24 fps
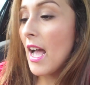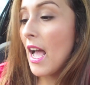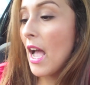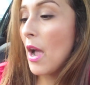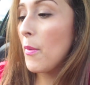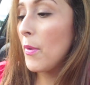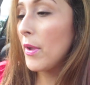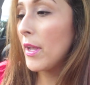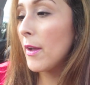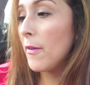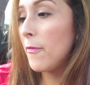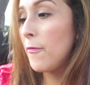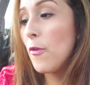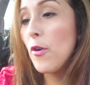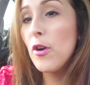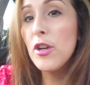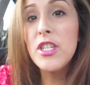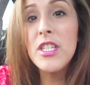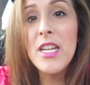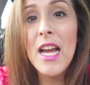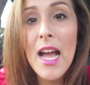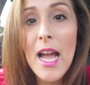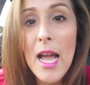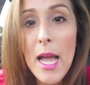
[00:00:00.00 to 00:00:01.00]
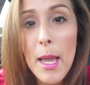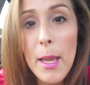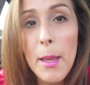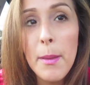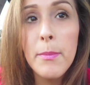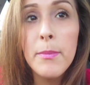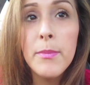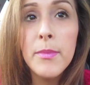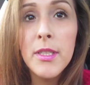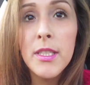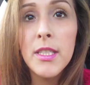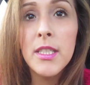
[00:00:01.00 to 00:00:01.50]
I wake up four
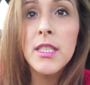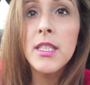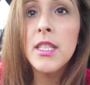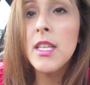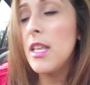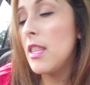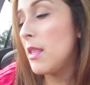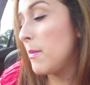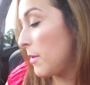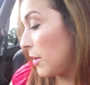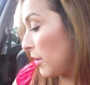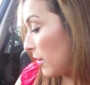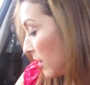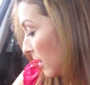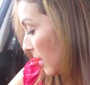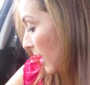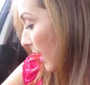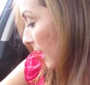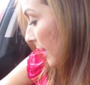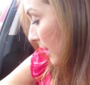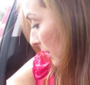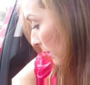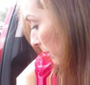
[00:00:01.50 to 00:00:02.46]
times in the middle of the night